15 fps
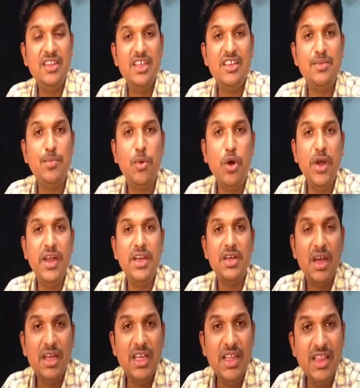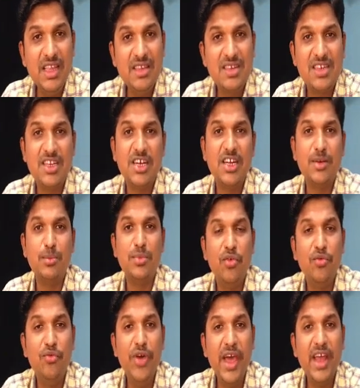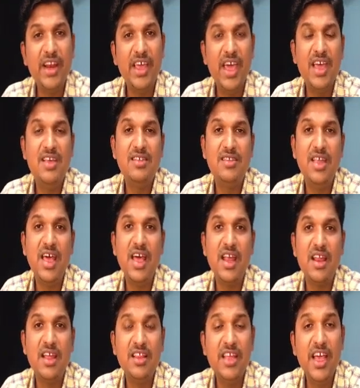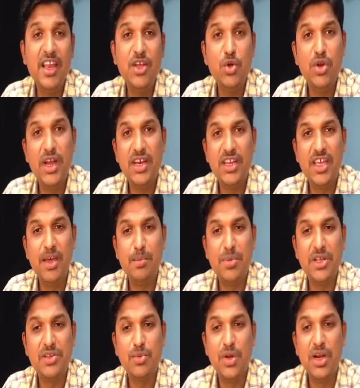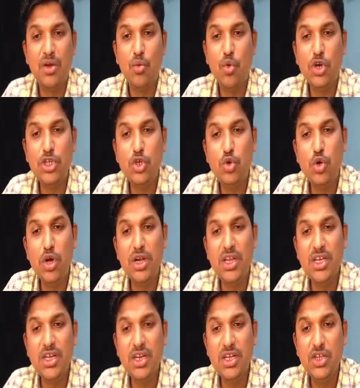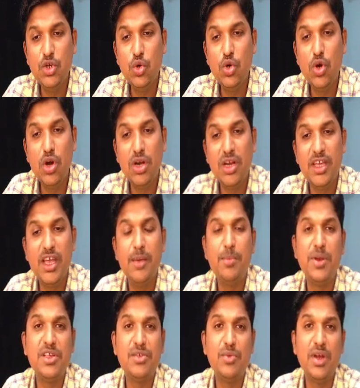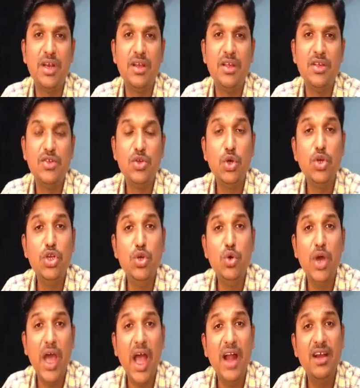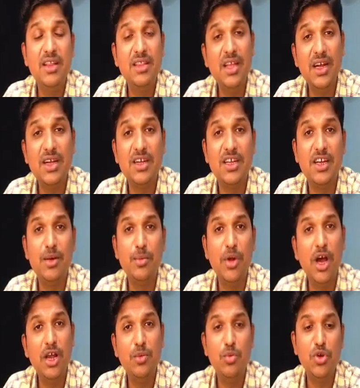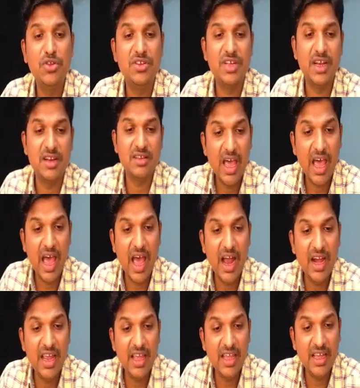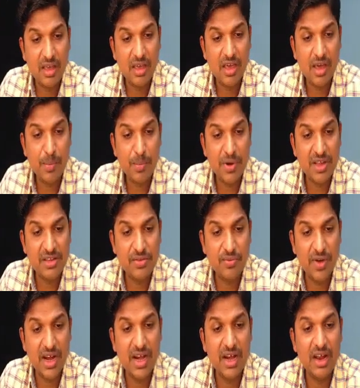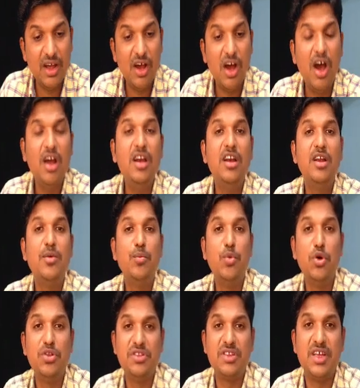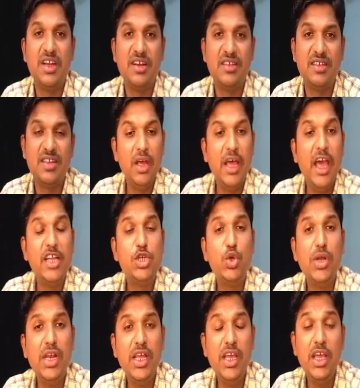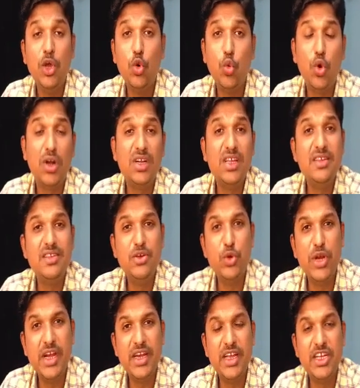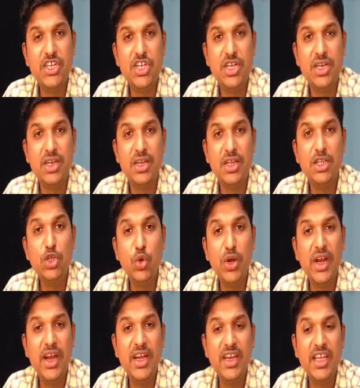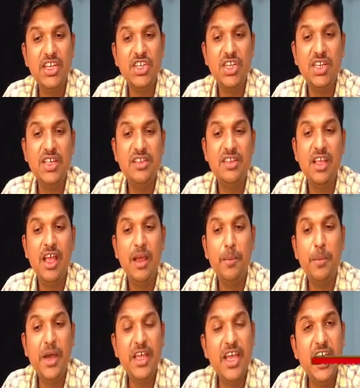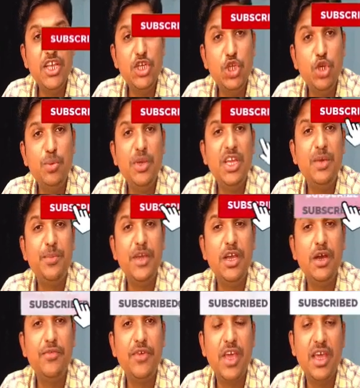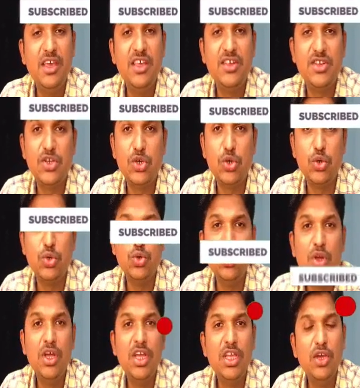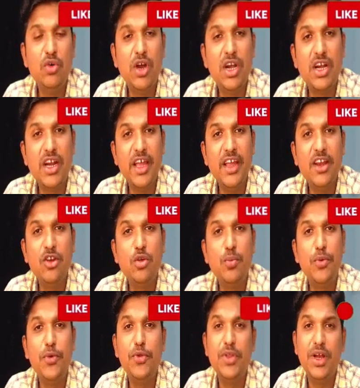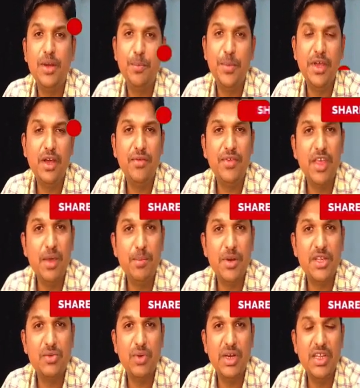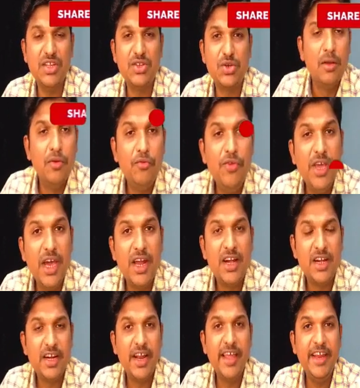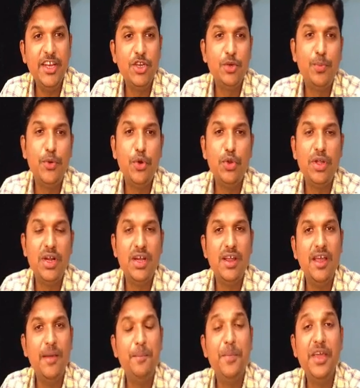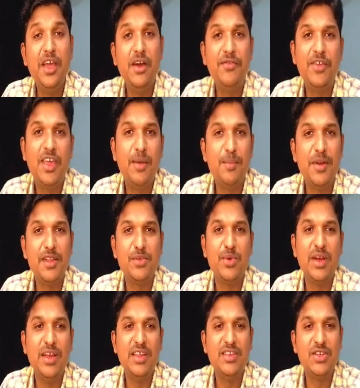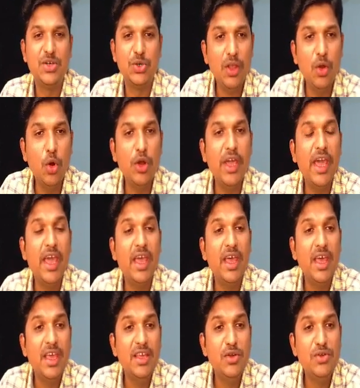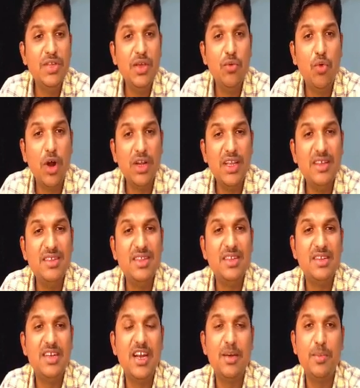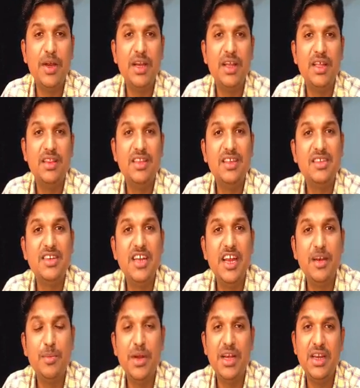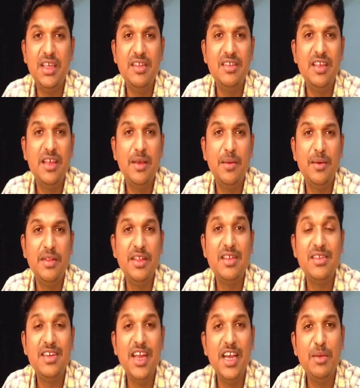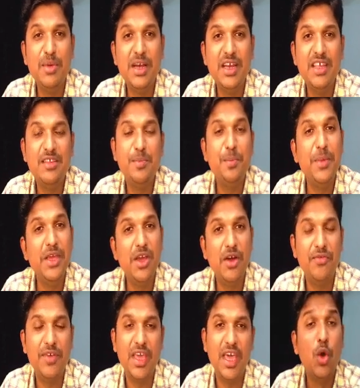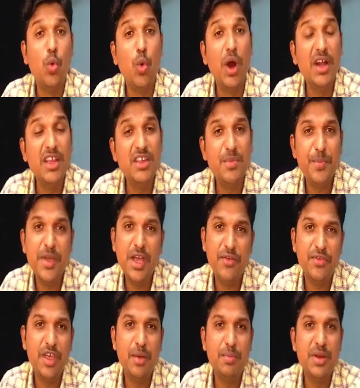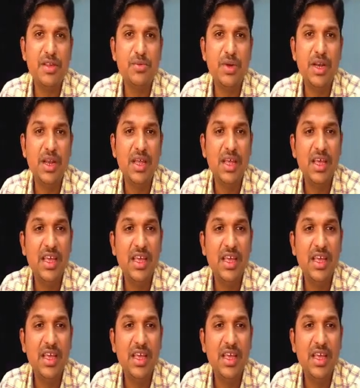this point, in this term, where k is there you write k plus 1. What you got here? You got k plus 1. So you add that term on both sides. Adding k plus 1 on both sides. Actually, what is your intention? Your intention is, by assuming P of k is true, you are trying to prove that P of k plus 1 is true. We are trying to prove that P of k plus 1 is true. Okay. You see, what is this statement? This statement is P of k. What is P of k plus 1?